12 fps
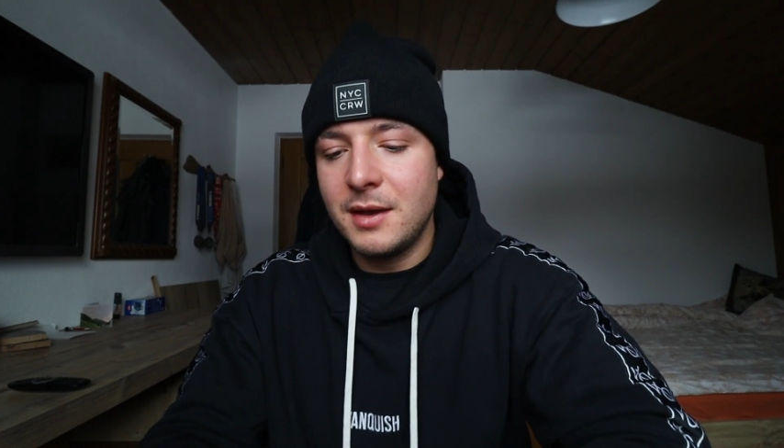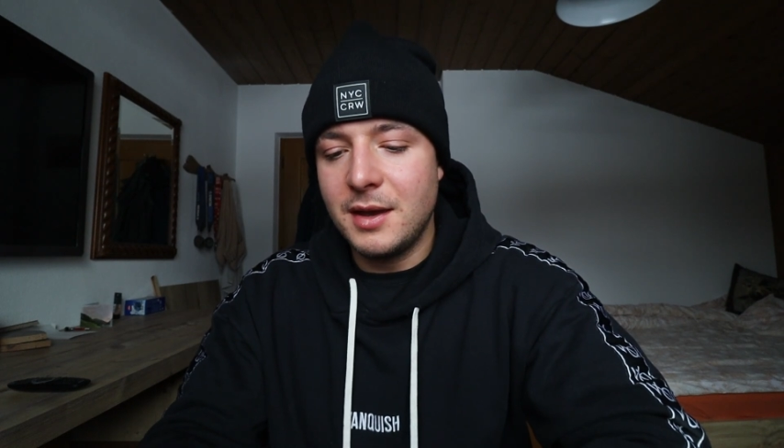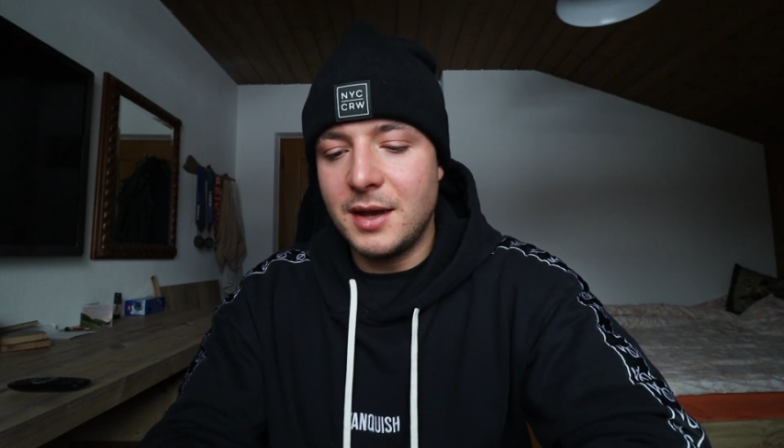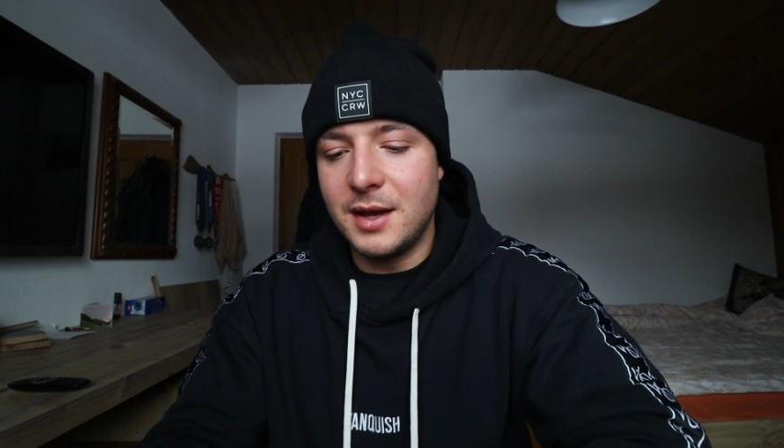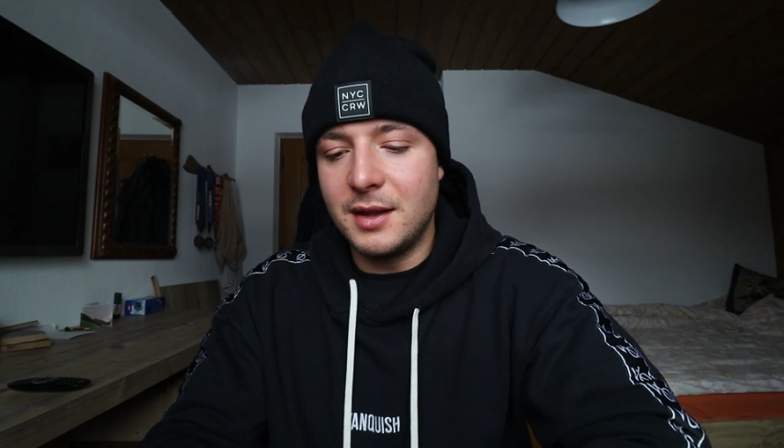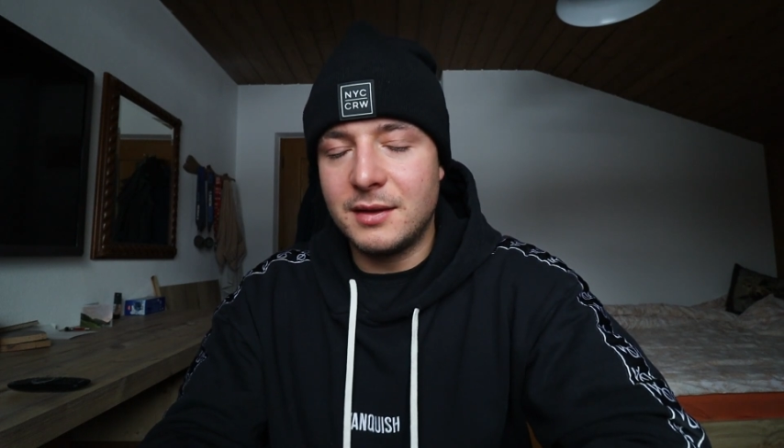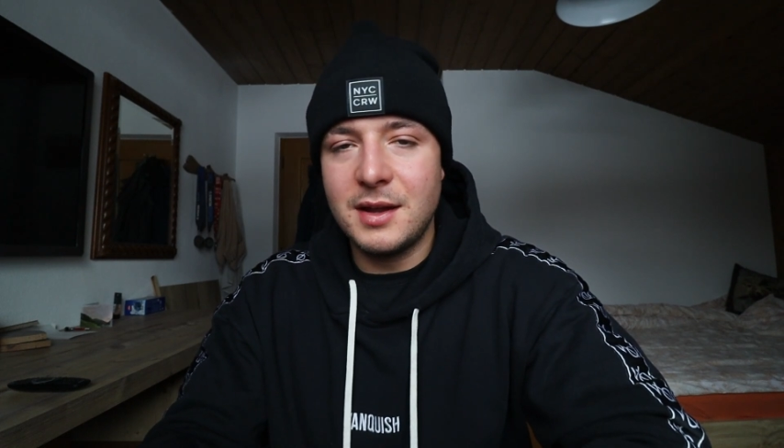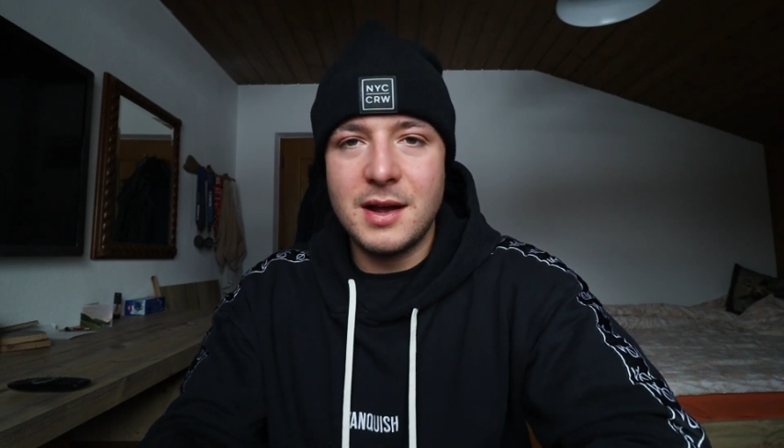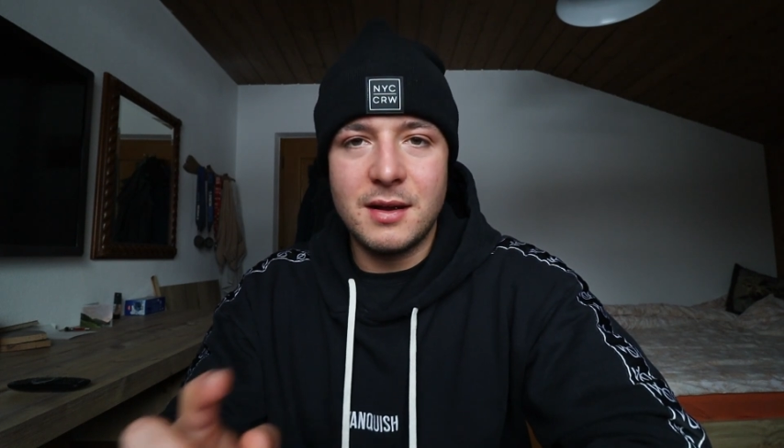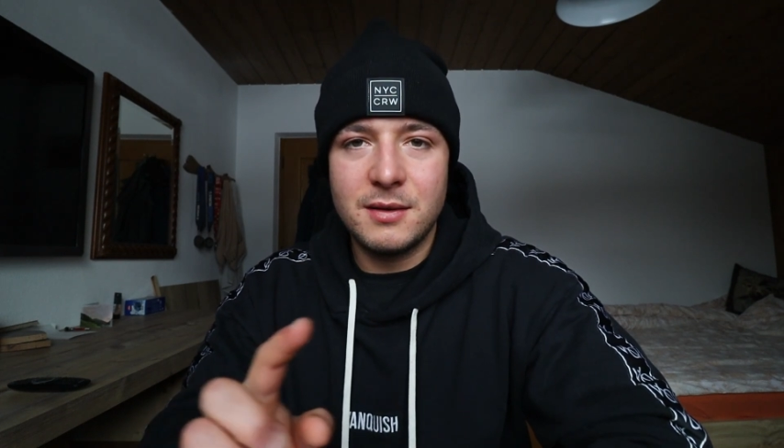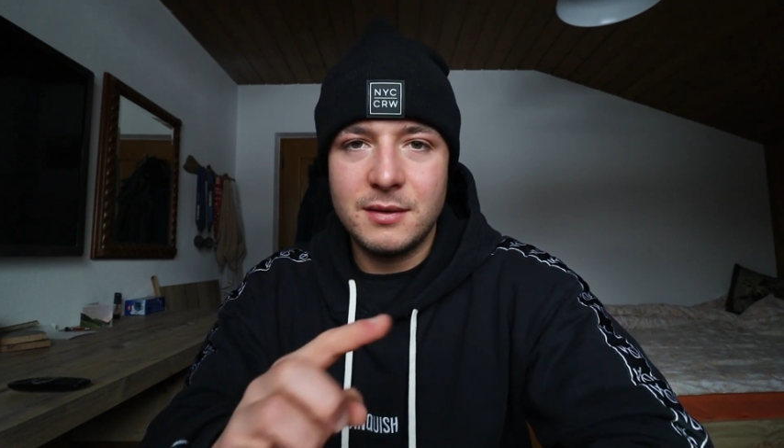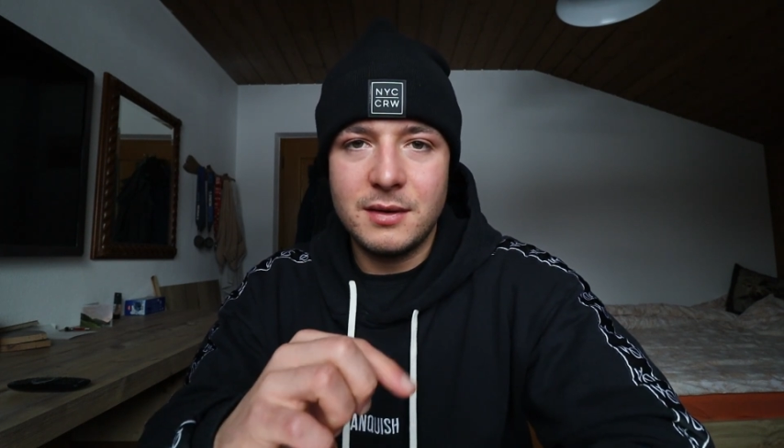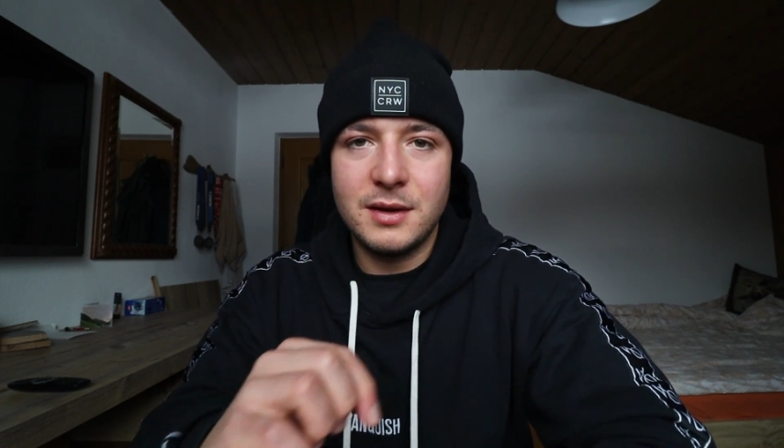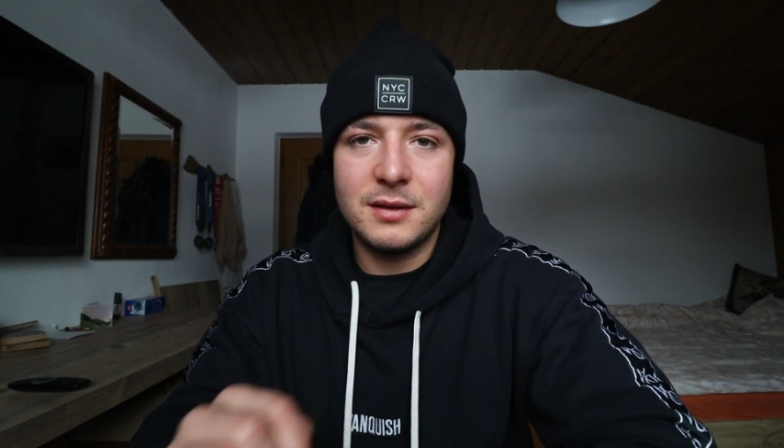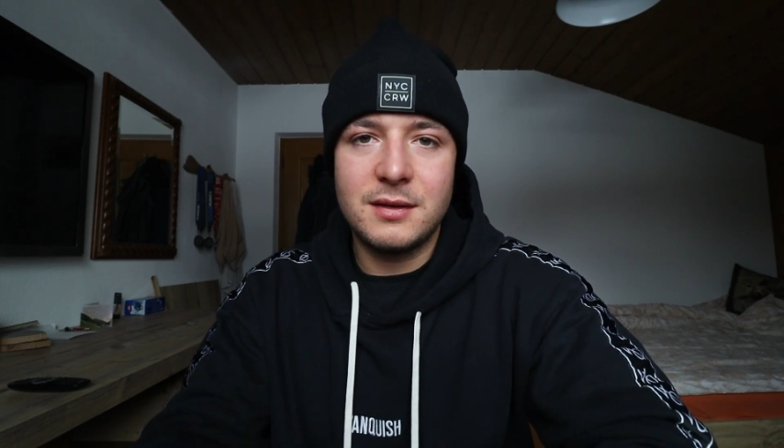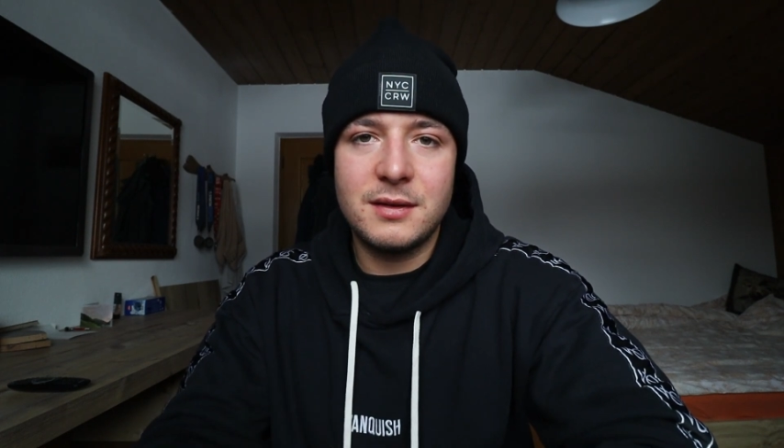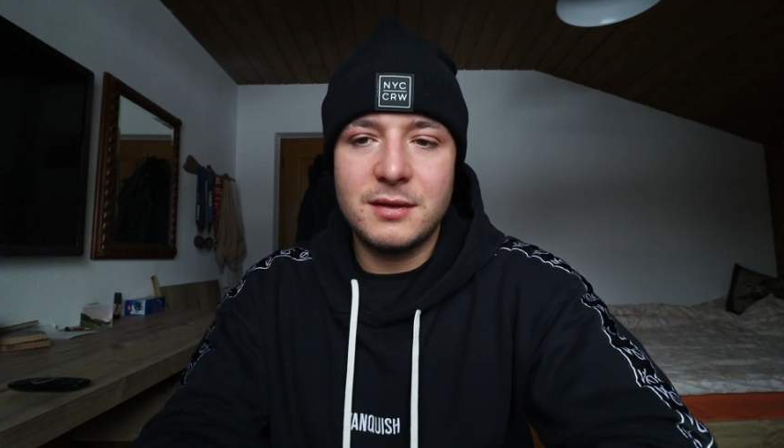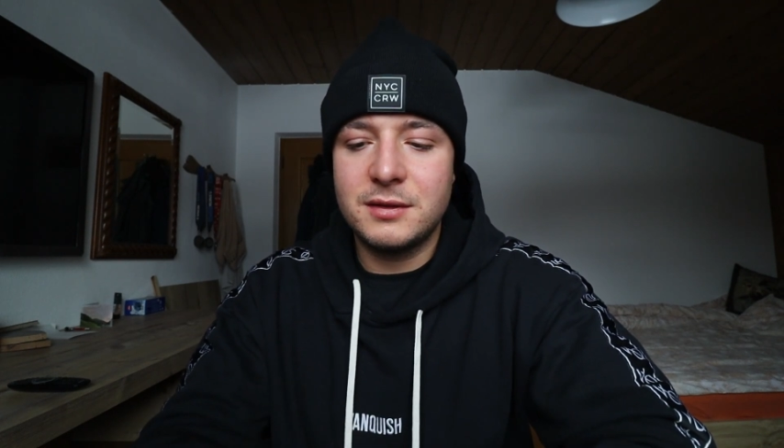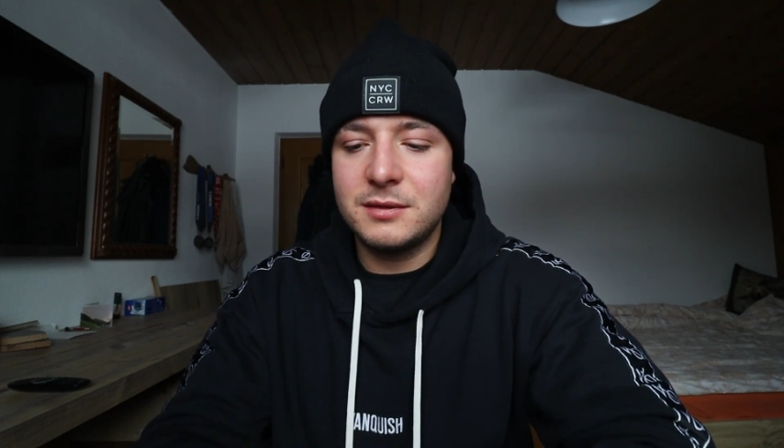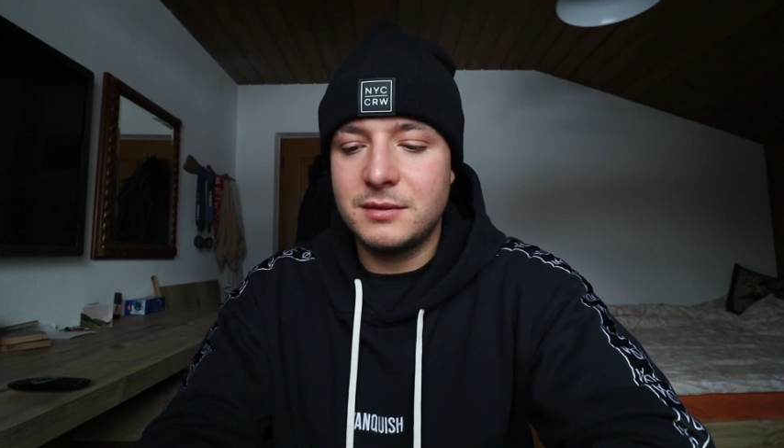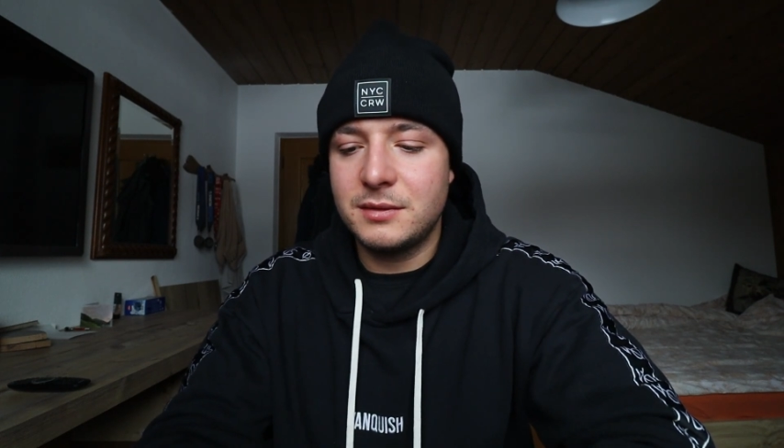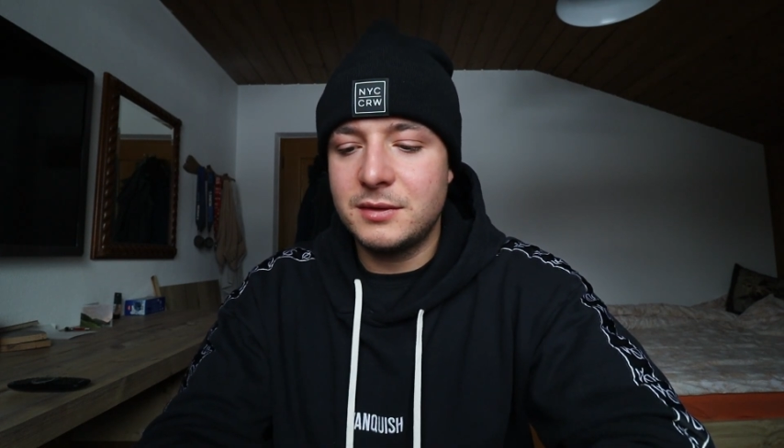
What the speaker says: And yeah, let's